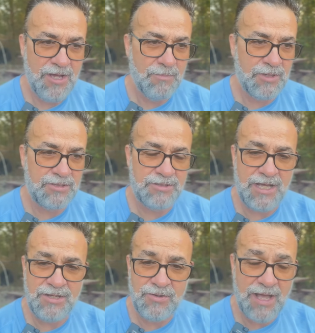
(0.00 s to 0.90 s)
But
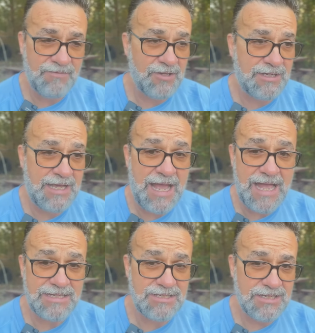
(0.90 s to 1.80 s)
today you have to
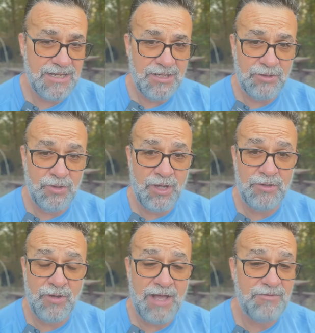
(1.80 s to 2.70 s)
catch.
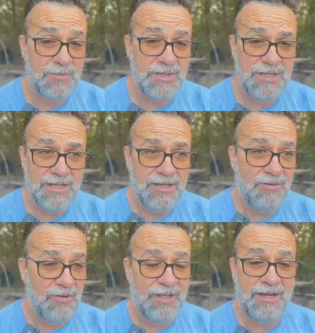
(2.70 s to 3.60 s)
You have to be.
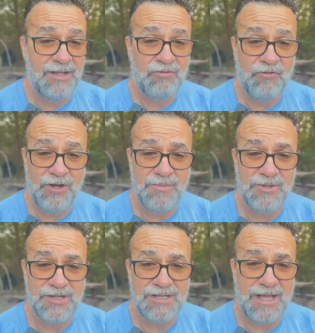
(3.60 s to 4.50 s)
Oh, and it's funny
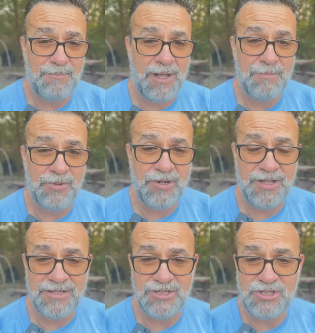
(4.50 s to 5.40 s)
because I put
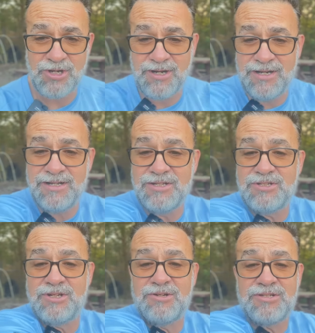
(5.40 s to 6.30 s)
on this shirt and this
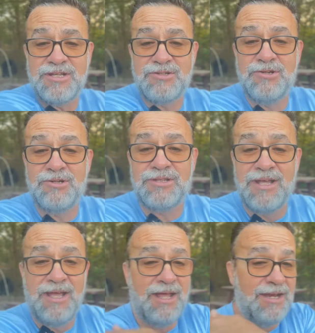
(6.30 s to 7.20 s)
shirt is hooked.
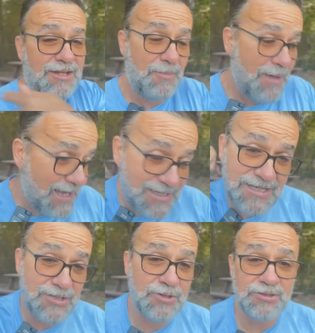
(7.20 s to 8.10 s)
And in the back it
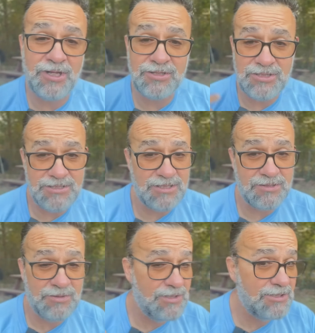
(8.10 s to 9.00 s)
says hooked on
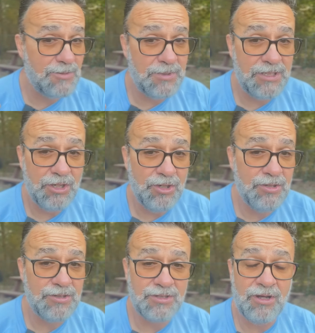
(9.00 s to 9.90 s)
Jesus. You need to be
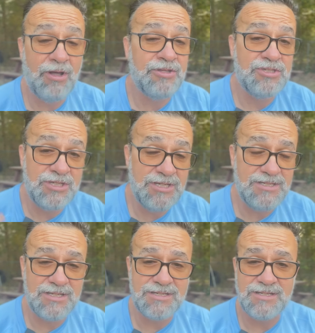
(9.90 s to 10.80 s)
hooked on
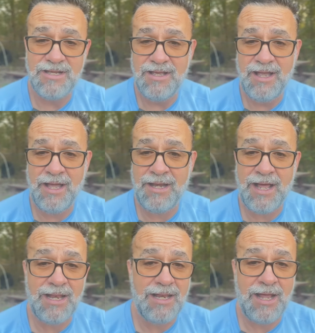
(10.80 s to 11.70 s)
Jesus and
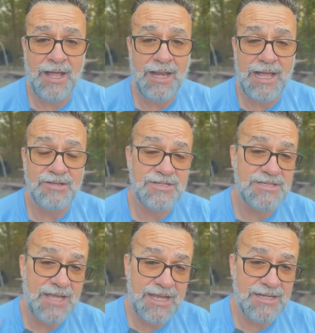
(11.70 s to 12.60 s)
not allow
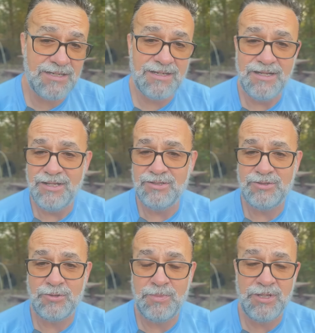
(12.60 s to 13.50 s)
Satan
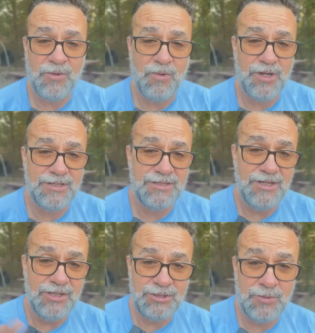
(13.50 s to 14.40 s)
to be the one
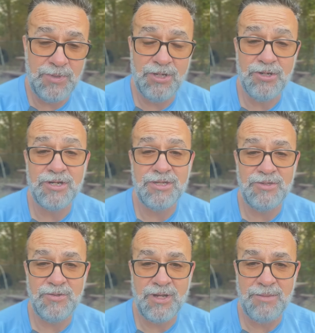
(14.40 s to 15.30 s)
to be hooking
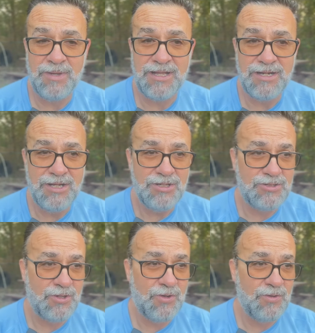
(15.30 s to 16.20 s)
you. Amen.
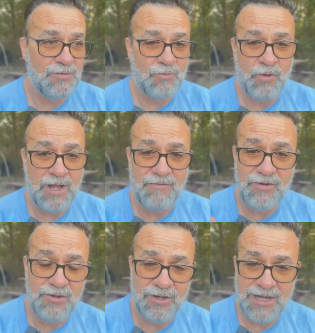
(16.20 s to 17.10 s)
So
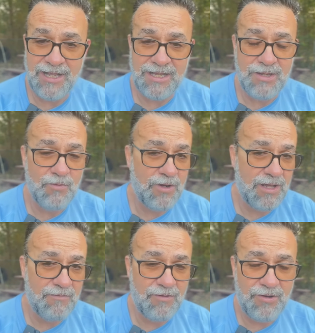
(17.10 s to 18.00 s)
whatever you're clicking,
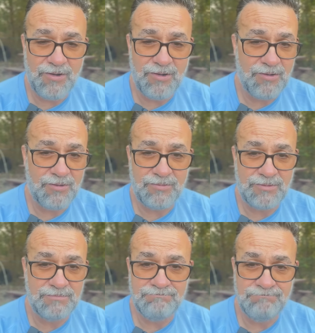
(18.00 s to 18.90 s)
whatever
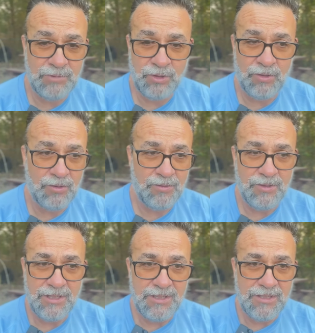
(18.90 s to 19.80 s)

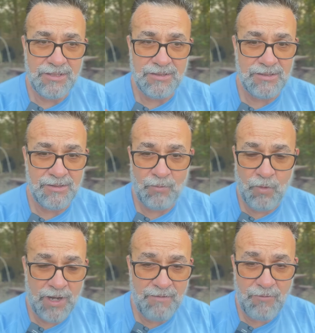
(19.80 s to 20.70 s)

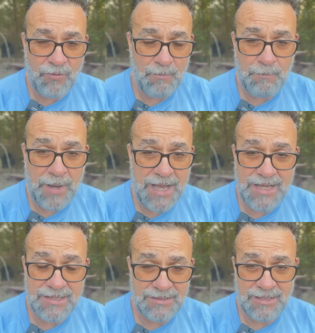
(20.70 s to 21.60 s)

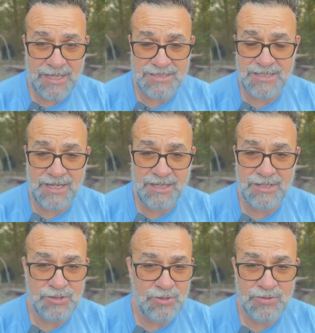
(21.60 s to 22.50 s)
bait that Satan
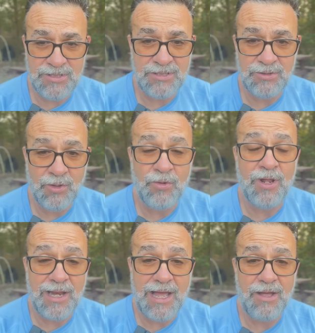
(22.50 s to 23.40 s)
is using, don't
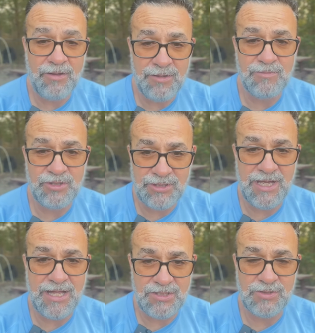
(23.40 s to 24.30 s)
allow him to
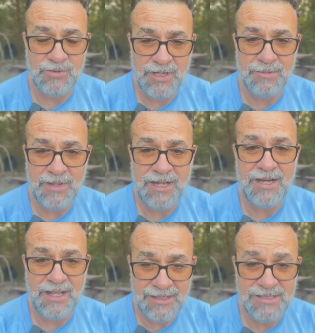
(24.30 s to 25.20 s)
catch you.
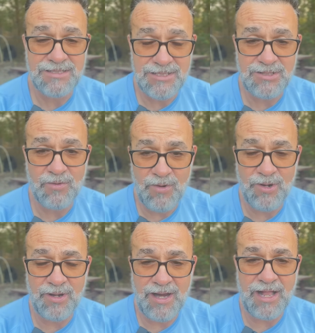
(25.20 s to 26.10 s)
Amen. And this is the
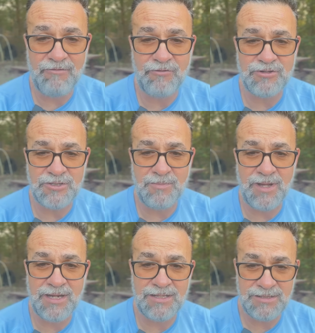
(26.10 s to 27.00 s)
word I have for
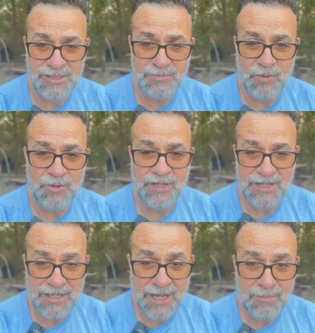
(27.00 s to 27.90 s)
somebody this morning.
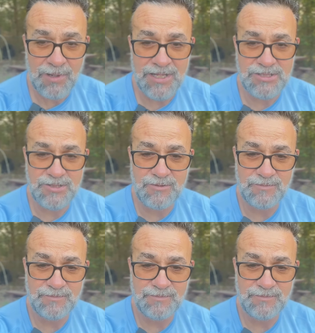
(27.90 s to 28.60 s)
God bless you.